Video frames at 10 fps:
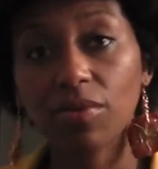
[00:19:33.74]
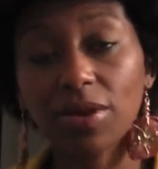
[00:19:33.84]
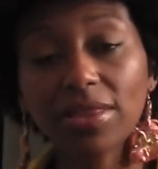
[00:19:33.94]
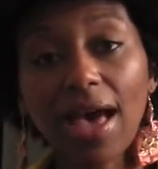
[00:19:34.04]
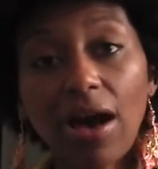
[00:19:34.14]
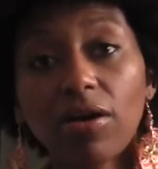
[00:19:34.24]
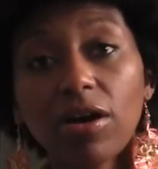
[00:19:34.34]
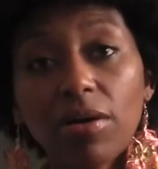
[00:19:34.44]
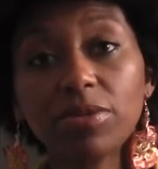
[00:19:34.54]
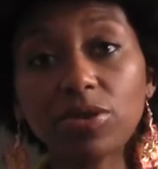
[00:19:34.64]
what the
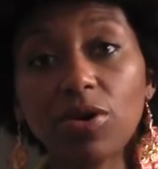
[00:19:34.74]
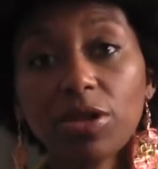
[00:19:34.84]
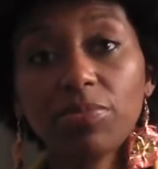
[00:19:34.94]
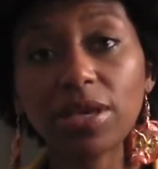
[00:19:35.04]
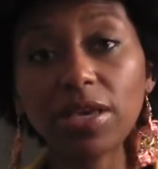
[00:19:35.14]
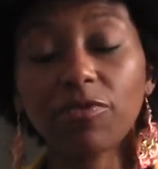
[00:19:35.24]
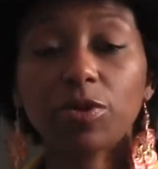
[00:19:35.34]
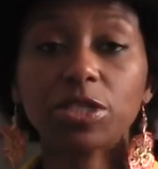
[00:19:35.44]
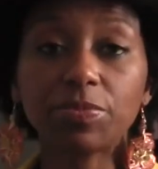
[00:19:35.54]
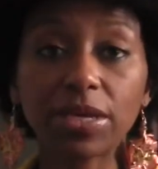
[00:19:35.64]
outcome is going to be if
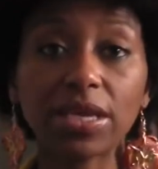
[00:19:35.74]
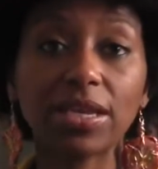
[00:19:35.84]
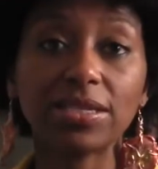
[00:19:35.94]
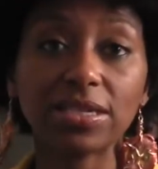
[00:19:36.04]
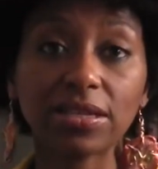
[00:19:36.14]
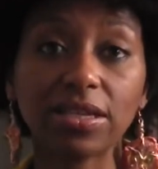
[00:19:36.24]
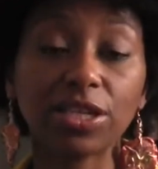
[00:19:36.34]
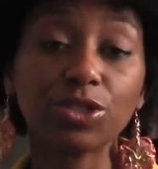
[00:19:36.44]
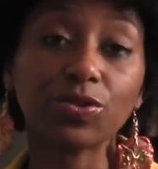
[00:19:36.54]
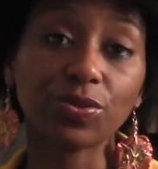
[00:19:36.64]
we're speaking and dealing
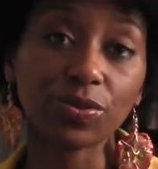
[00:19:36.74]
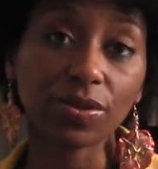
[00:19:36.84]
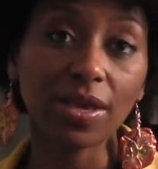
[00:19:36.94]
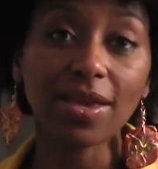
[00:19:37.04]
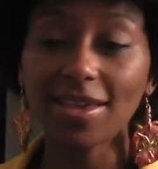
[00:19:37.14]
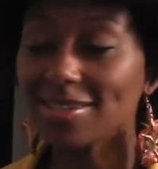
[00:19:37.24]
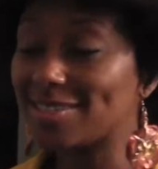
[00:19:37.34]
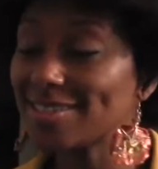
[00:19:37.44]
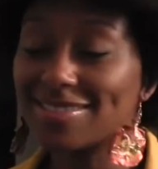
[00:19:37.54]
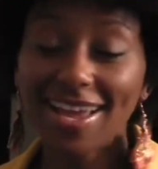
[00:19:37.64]
in truth. It's
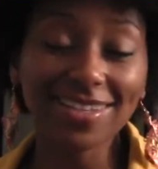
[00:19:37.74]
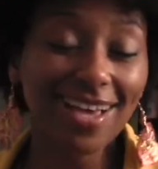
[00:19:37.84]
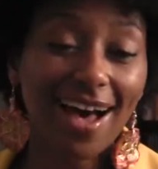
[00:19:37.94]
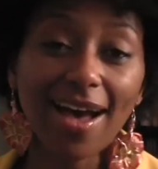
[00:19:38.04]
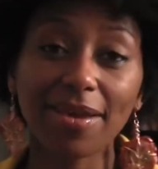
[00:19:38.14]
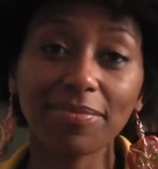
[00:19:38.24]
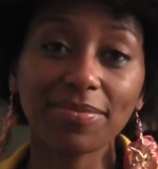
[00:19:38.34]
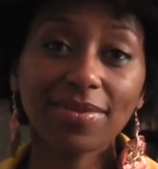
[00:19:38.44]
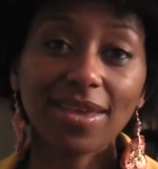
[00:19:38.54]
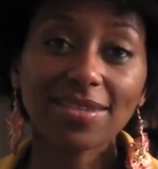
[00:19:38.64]
just that time.
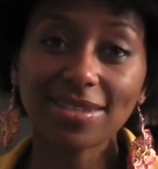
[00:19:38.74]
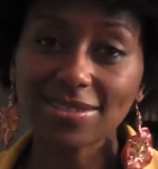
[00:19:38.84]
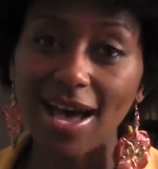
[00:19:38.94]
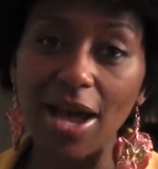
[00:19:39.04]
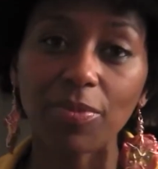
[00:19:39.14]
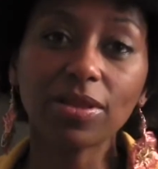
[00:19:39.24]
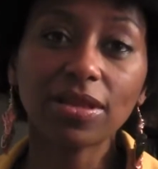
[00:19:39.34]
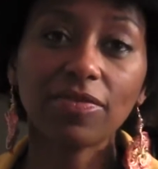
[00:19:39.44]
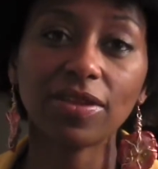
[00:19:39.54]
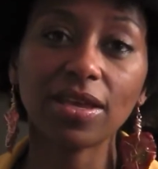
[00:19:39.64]
It's the time we're
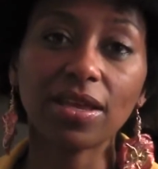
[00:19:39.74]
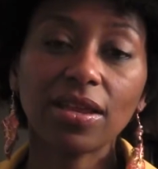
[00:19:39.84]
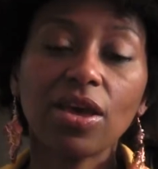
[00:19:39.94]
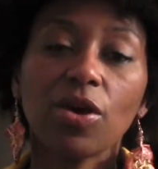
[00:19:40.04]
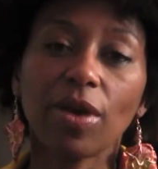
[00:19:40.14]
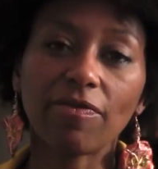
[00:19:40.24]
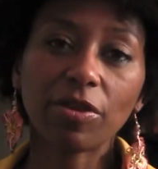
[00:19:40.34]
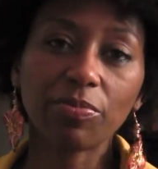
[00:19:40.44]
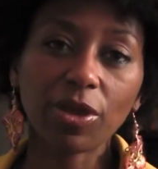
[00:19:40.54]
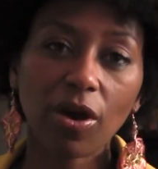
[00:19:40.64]
living in. We have
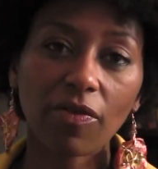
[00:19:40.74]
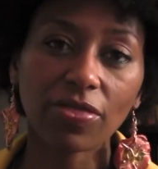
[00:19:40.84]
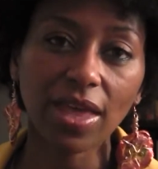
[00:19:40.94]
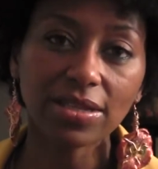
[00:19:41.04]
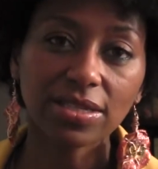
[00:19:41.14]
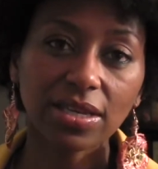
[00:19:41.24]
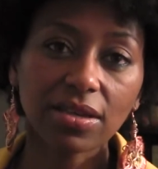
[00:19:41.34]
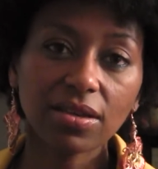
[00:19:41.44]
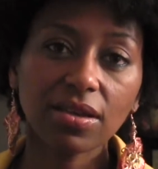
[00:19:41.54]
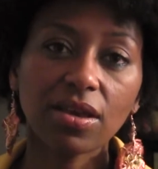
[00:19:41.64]
to be authentic.
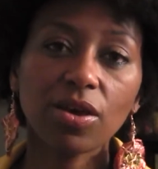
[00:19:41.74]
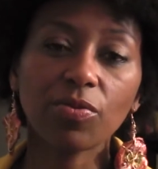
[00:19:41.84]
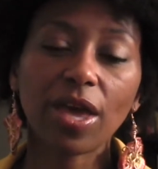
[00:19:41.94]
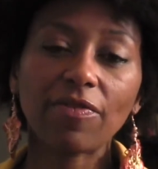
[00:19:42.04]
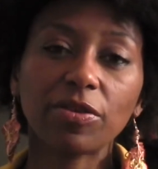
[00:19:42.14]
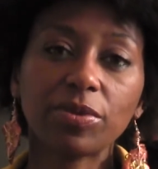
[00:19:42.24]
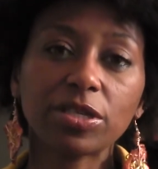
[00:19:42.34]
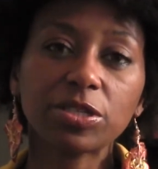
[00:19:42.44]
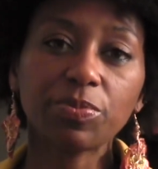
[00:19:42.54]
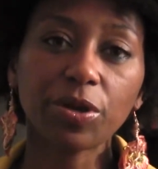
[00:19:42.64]
We have to be
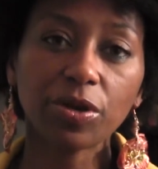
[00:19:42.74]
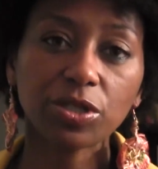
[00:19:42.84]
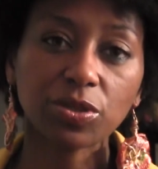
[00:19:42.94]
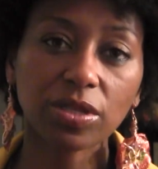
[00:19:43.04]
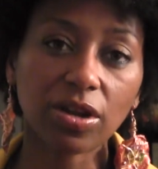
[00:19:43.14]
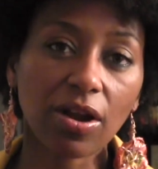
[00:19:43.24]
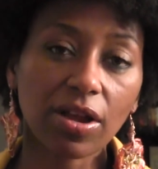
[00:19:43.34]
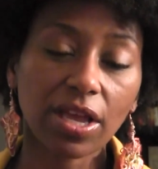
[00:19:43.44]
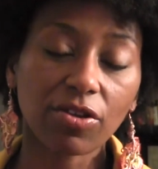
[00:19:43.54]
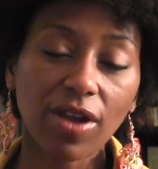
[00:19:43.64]
spiritual
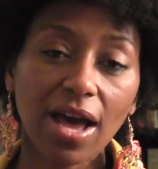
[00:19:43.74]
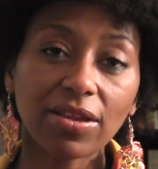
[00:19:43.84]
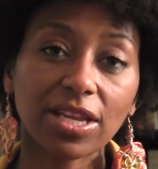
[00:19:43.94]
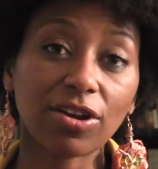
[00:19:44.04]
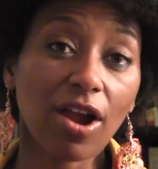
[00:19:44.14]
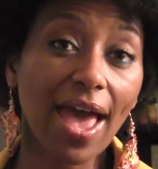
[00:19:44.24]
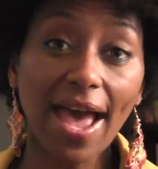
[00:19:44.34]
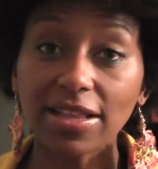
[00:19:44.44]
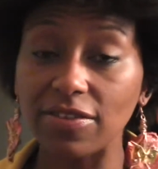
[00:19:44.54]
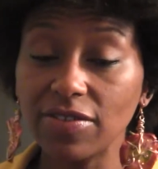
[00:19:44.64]
and grounded in our
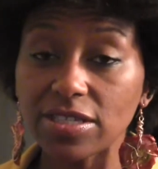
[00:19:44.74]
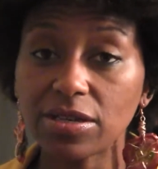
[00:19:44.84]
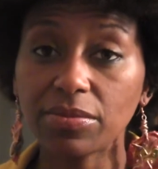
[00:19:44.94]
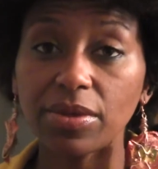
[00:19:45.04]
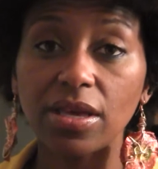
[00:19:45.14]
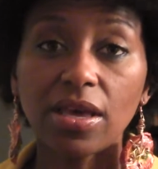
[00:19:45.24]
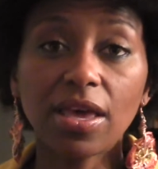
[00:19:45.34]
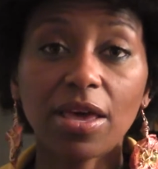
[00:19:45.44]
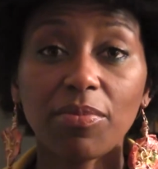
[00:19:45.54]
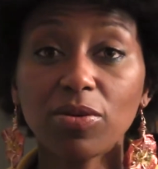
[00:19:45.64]
activism.
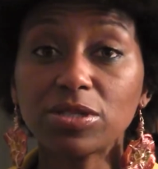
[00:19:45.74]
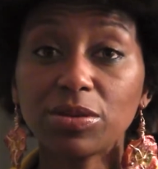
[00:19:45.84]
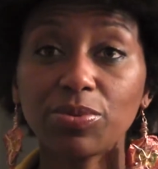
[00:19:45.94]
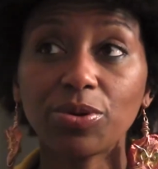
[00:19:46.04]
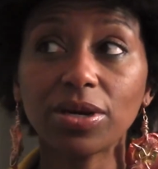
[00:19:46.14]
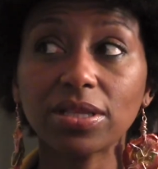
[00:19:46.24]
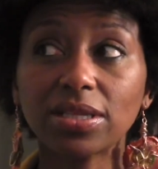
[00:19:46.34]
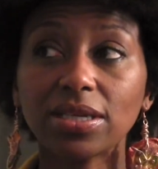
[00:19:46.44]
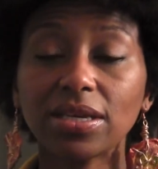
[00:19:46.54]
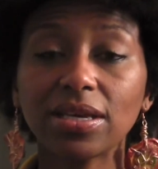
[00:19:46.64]
And most
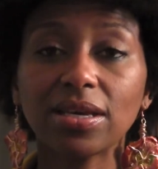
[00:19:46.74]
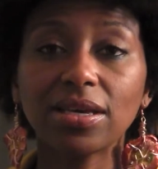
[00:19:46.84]
importantly,